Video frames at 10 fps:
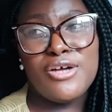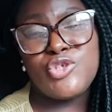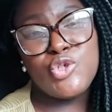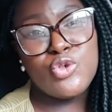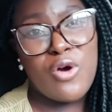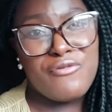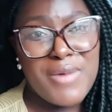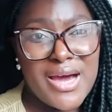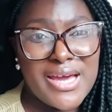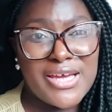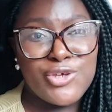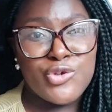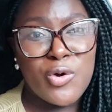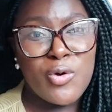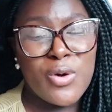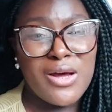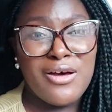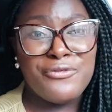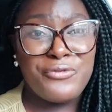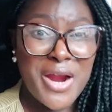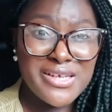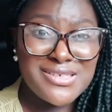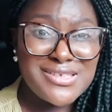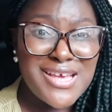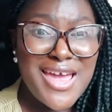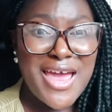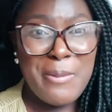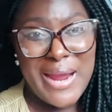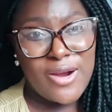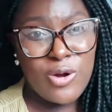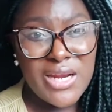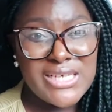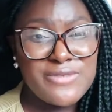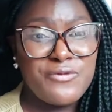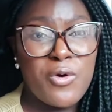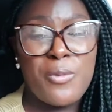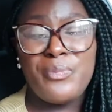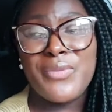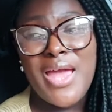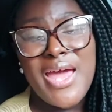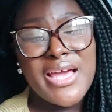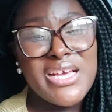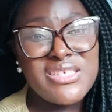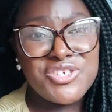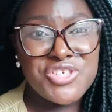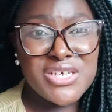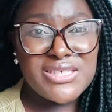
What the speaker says: two of my, you know, friends and my colleagues from EasyJet.